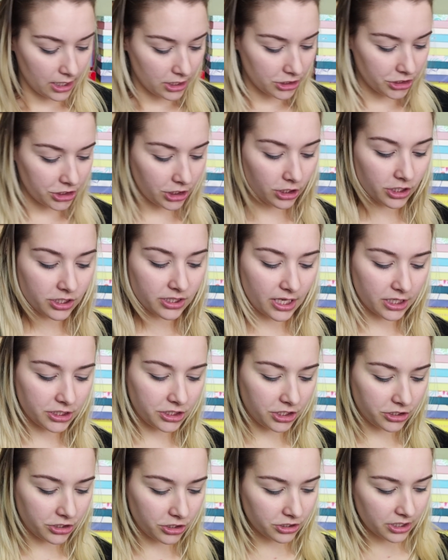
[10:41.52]
She looks like
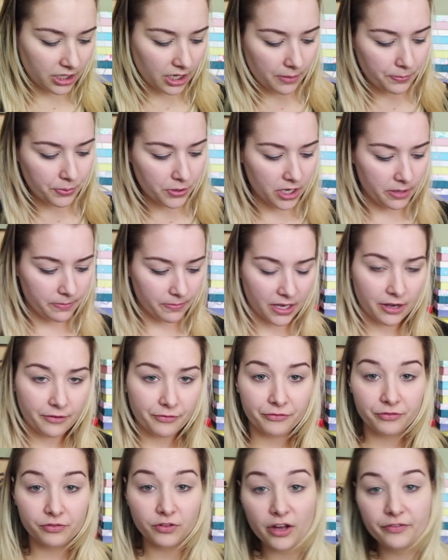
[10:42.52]
she's using a pretty big
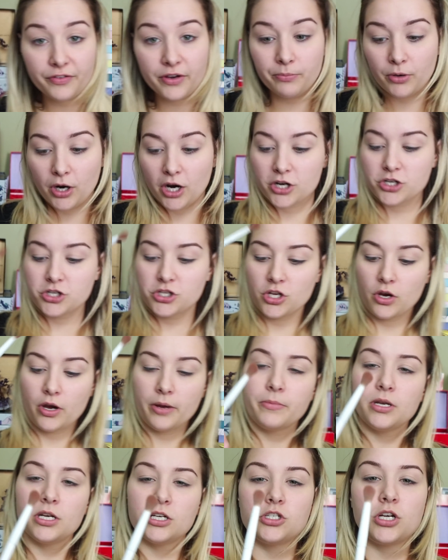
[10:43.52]
fluffy brush, so
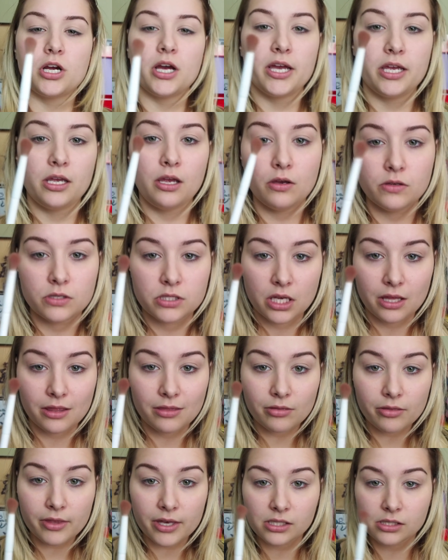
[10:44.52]
I'm going to try
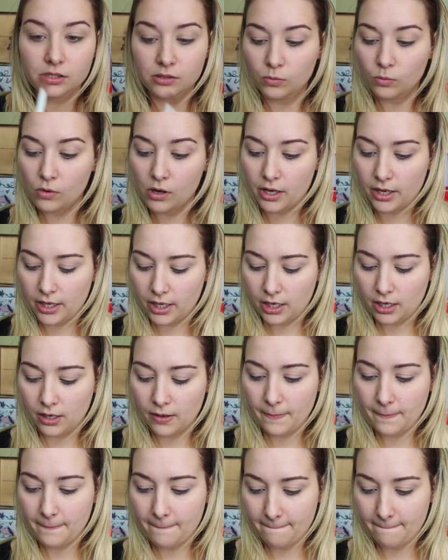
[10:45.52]
using this one.